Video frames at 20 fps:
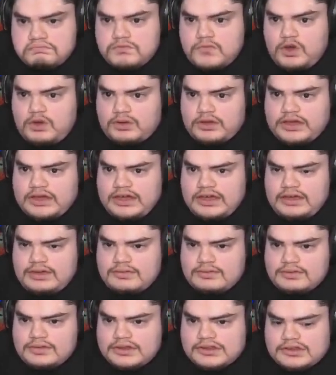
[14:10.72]
Okay,
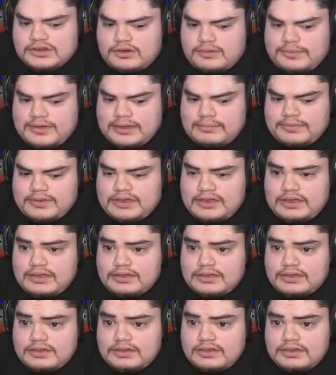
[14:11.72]
let's go, baby.
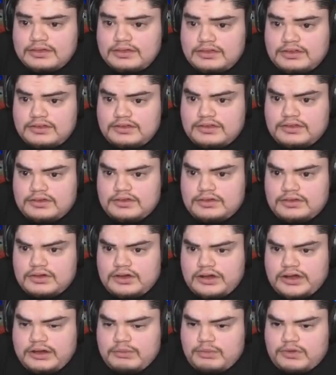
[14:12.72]

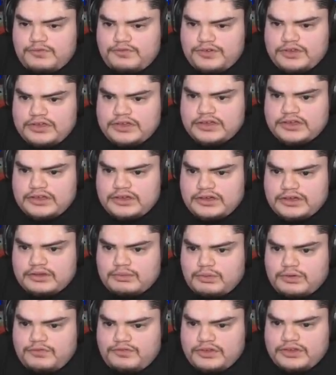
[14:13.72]
Alright, we're feeling
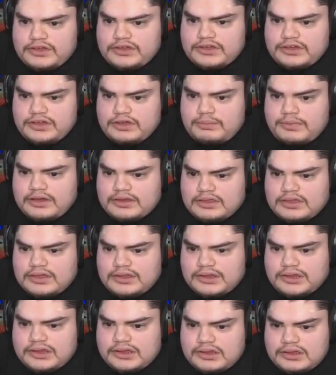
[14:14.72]
good. We're feeling good about
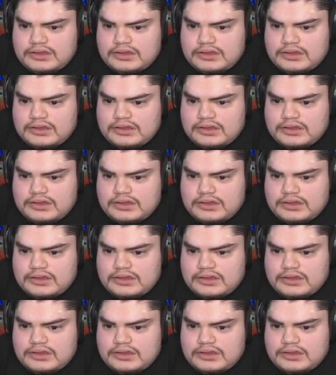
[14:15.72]
this.